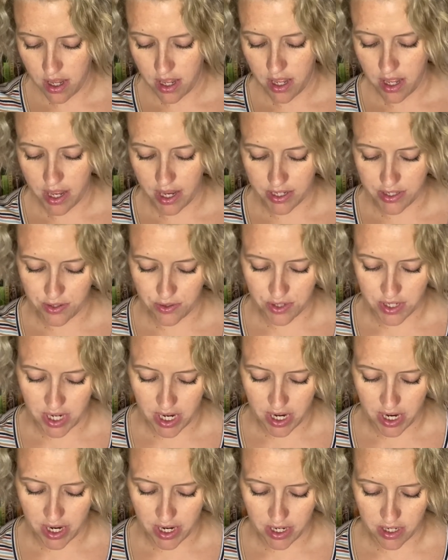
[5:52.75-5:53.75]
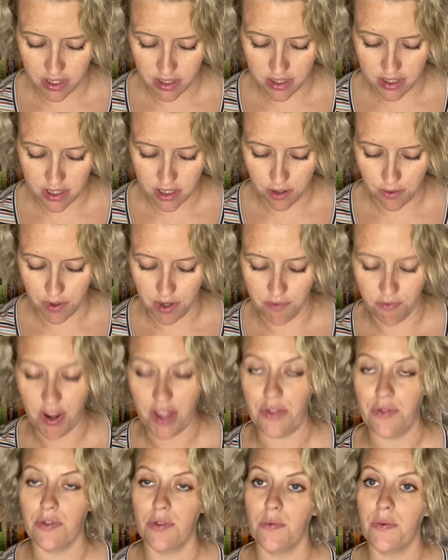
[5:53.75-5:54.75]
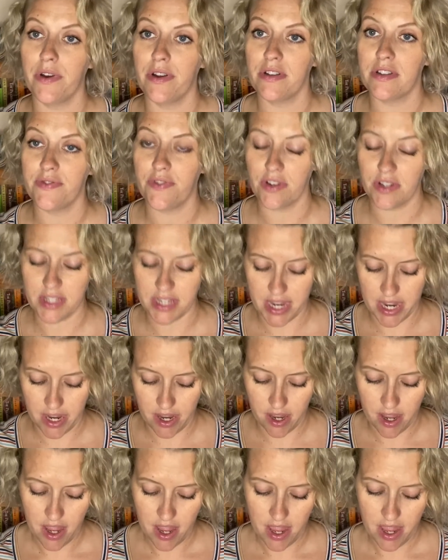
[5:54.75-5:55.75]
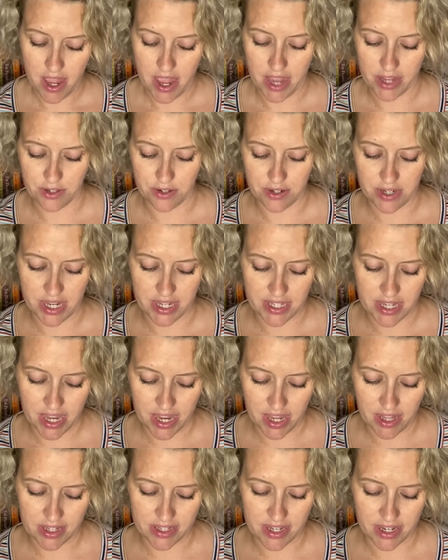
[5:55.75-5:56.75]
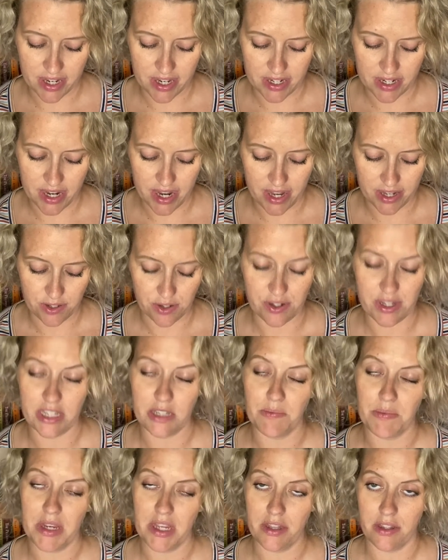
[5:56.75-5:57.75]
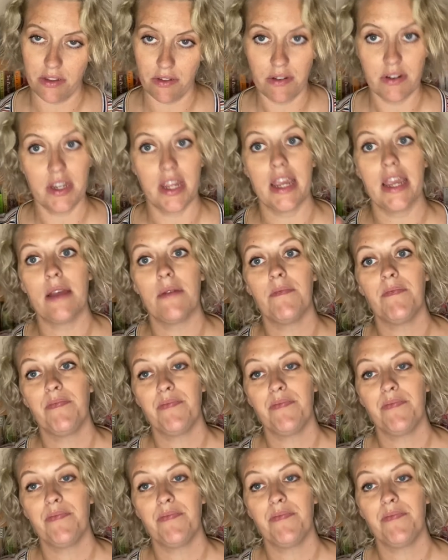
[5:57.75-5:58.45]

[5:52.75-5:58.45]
exercise, or we read through the words first day, exercise A the second day, exercise B the third day,